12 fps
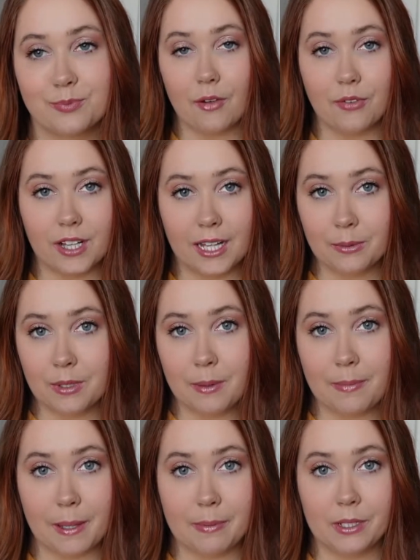I feel like with a
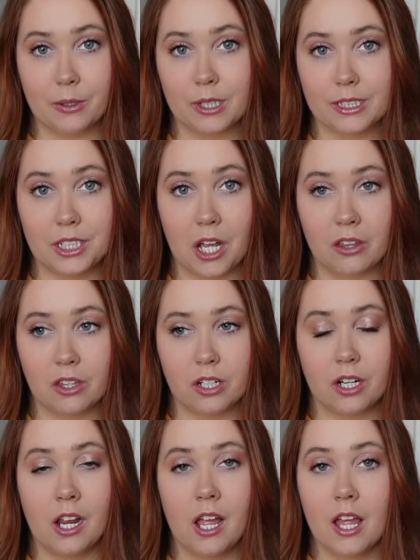baby or a
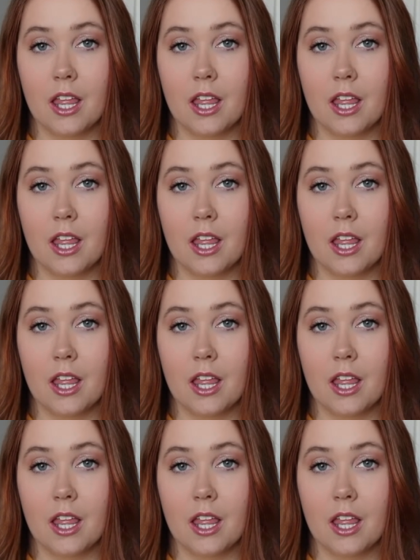toddler,